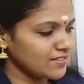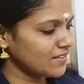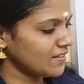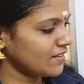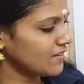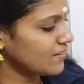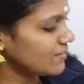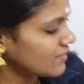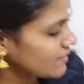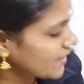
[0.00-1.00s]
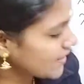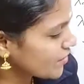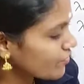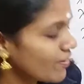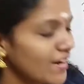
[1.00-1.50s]
that
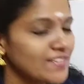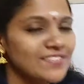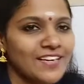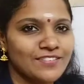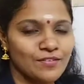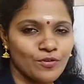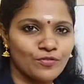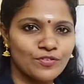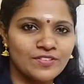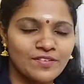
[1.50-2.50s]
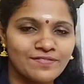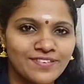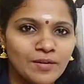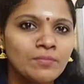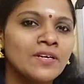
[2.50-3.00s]
defines
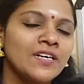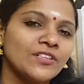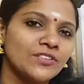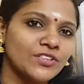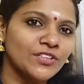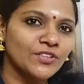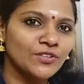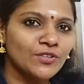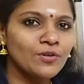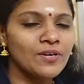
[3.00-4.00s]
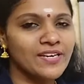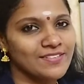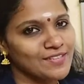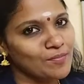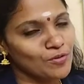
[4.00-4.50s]
isomorphism from G to
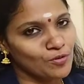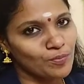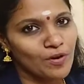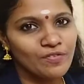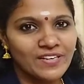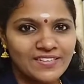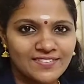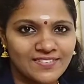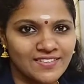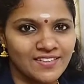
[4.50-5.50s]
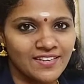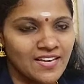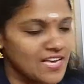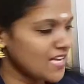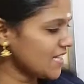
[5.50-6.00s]
a subgroup of Sg.
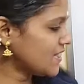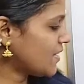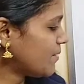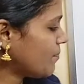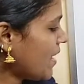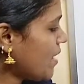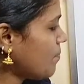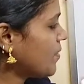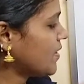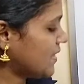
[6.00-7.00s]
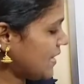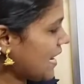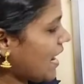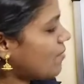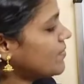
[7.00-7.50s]
The map
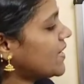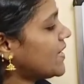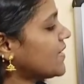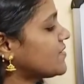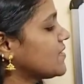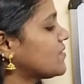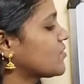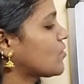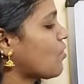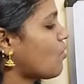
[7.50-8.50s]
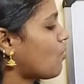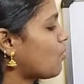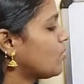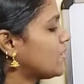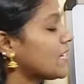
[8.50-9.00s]
lambda x is
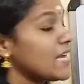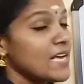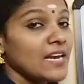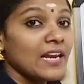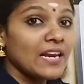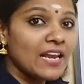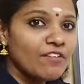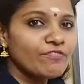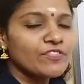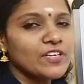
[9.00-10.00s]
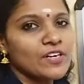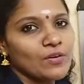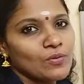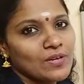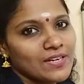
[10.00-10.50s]
called left
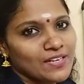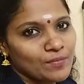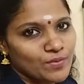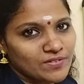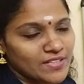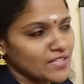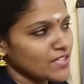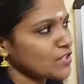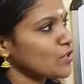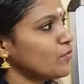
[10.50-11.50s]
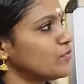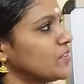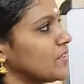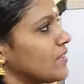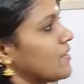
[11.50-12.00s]
regular representation of
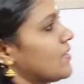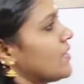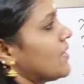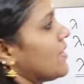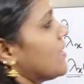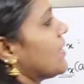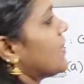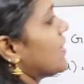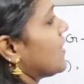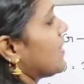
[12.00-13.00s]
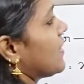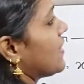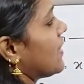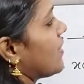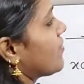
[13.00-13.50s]
G.
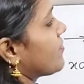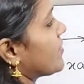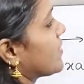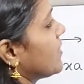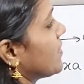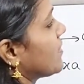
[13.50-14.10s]
Left